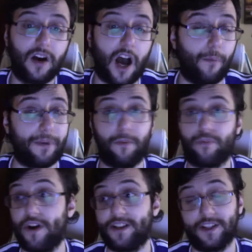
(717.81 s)
I'll be
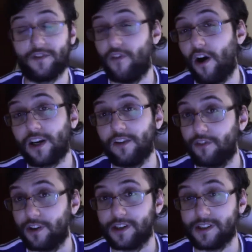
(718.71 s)
depressed as fuck if
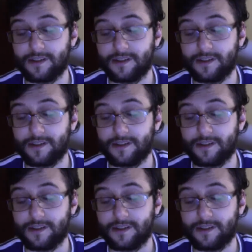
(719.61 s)
it is